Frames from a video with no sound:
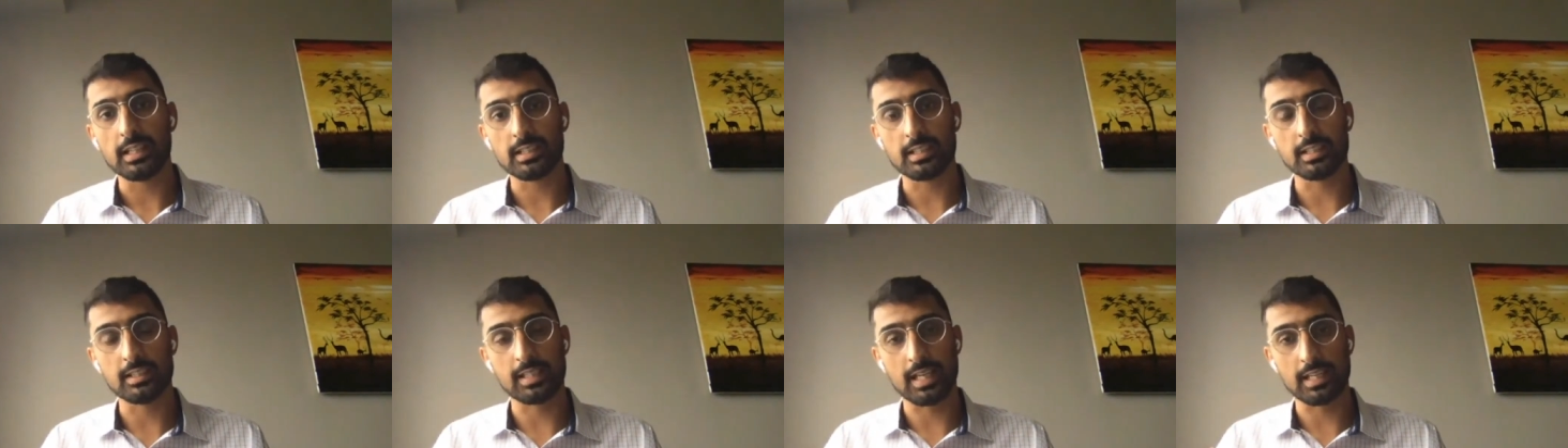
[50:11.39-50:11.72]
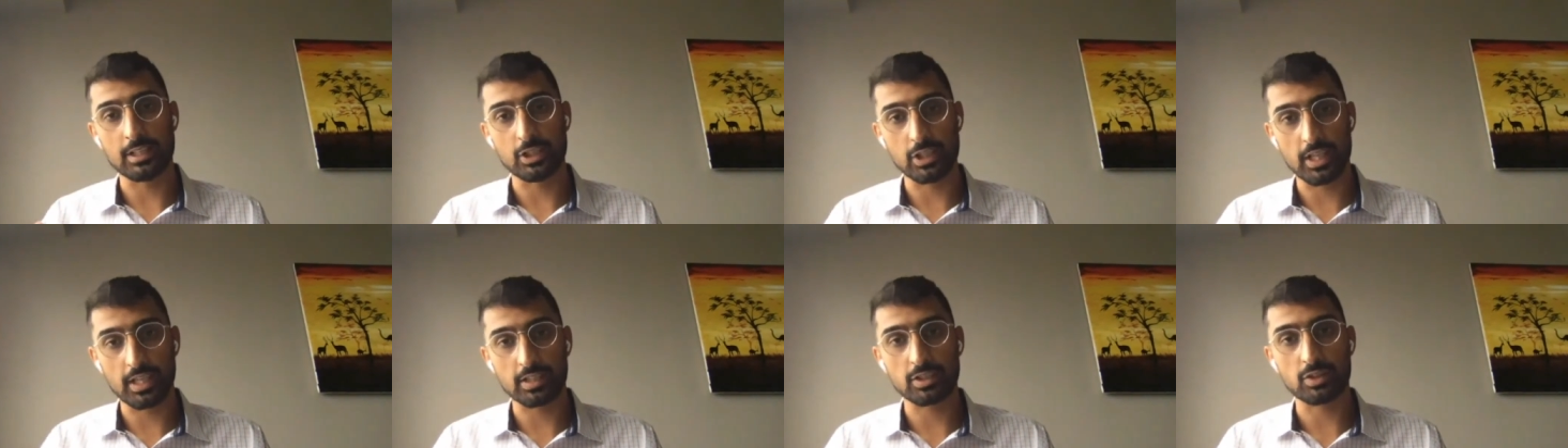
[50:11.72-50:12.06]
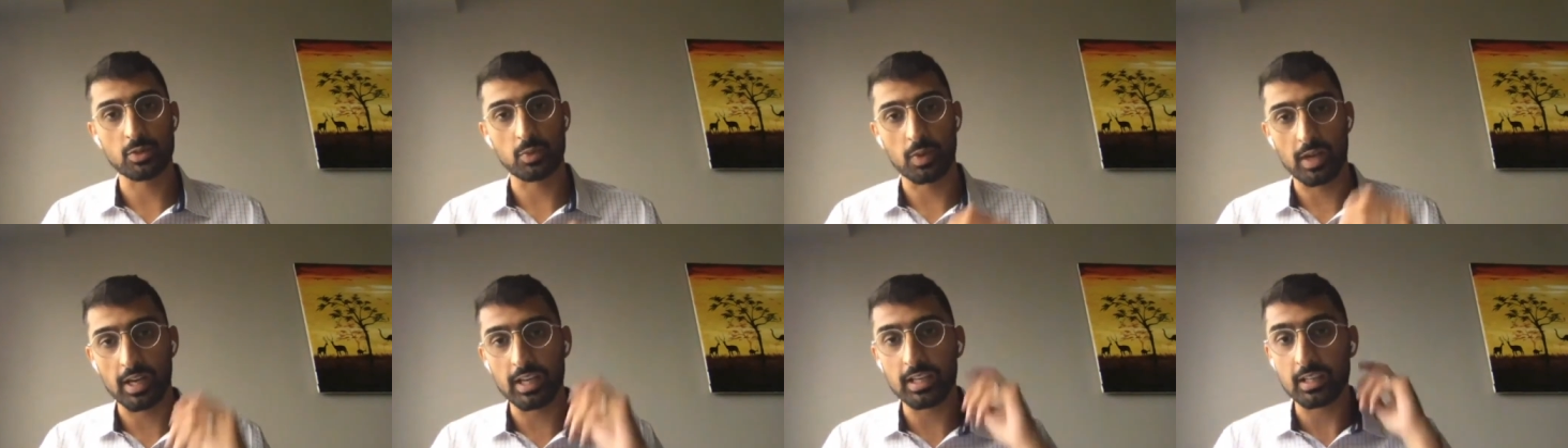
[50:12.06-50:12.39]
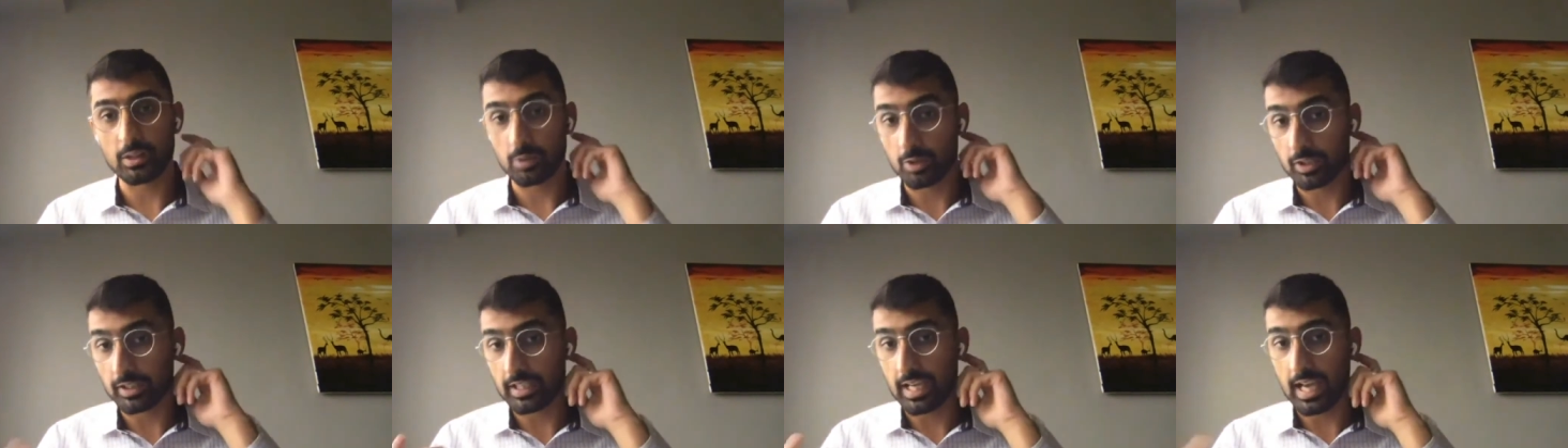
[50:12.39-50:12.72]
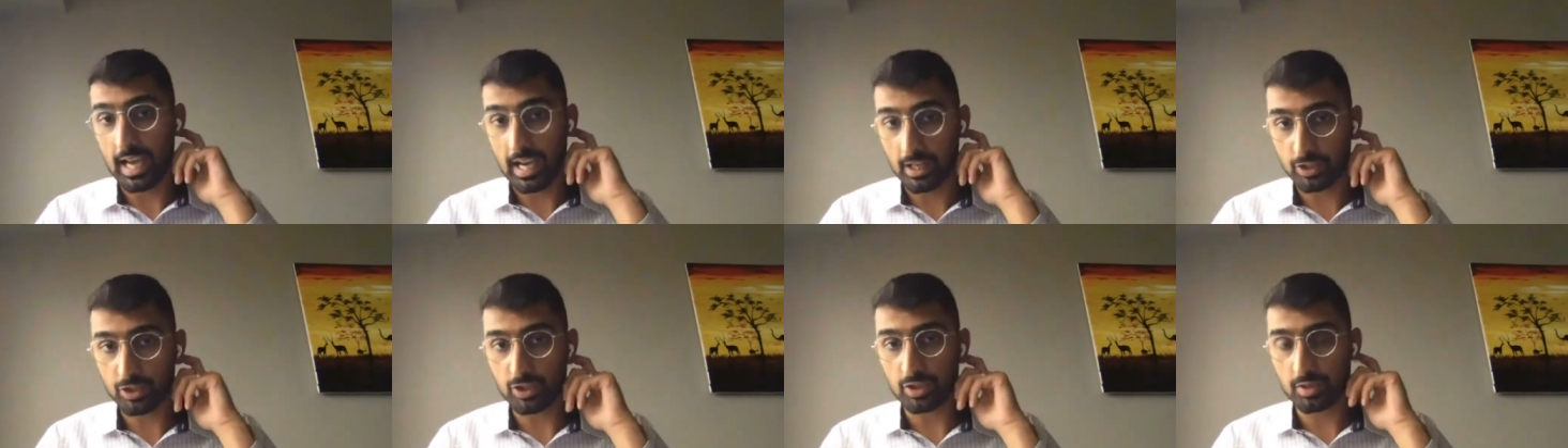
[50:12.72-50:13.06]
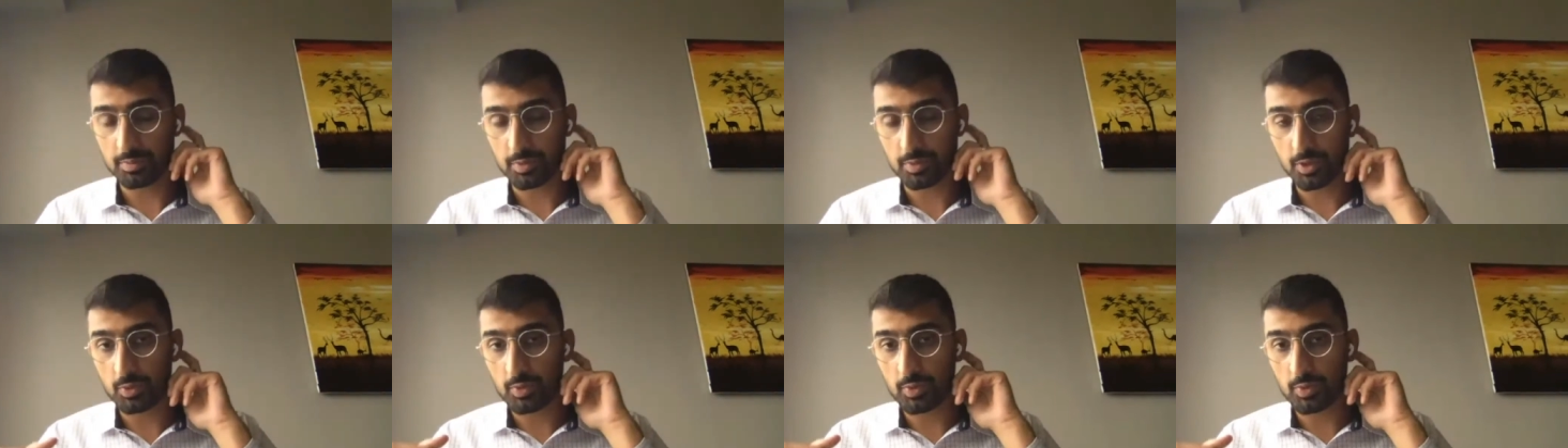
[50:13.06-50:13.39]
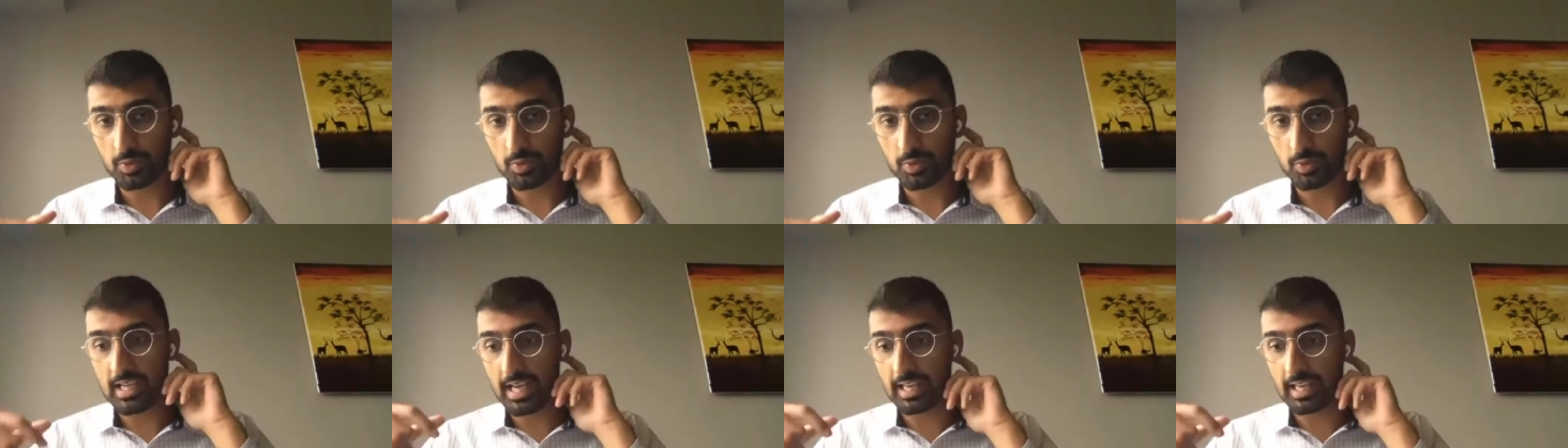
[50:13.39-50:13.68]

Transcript: to digest way and really actionable way.